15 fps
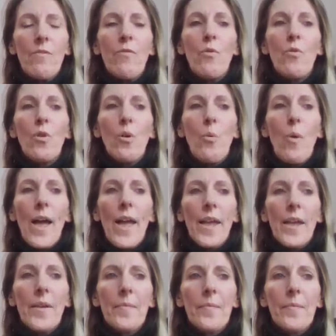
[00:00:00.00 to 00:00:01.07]
fall
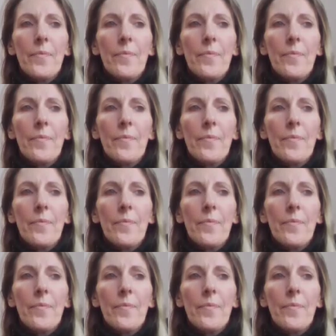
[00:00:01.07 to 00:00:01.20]
away.